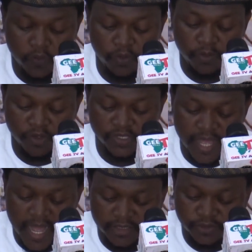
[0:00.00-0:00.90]
We must
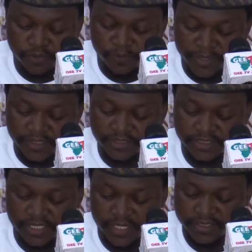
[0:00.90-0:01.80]
act to bring
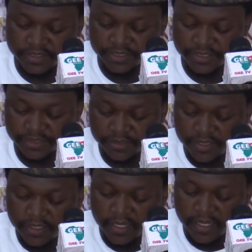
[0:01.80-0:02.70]
change
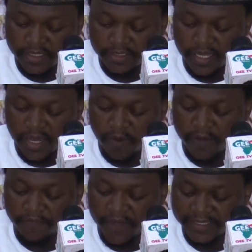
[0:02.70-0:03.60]
in
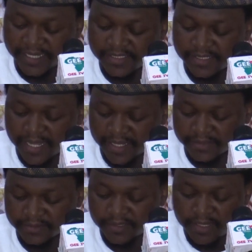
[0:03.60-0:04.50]
our father's
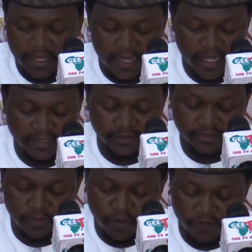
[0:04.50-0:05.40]
land,
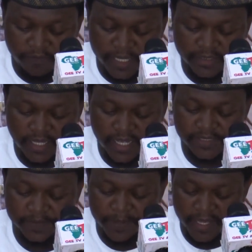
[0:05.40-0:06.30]
and government
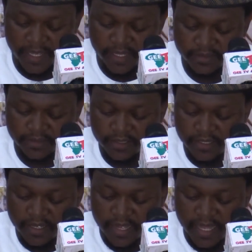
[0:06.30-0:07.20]
has failed
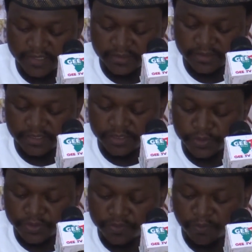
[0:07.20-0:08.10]
and the
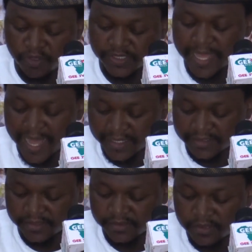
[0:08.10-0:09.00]
youth must
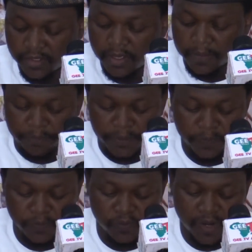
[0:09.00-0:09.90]
act.
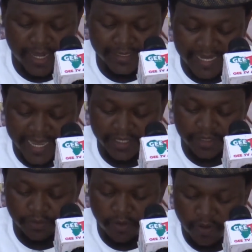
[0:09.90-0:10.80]
People are dying
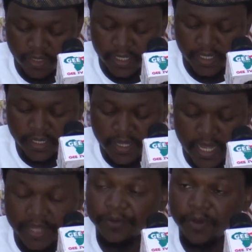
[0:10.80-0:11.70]
in hunger
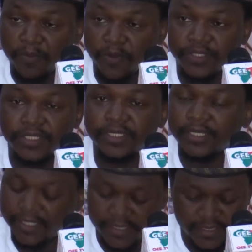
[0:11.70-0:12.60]
and nobody
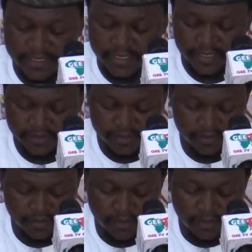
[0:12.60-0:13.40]
cares.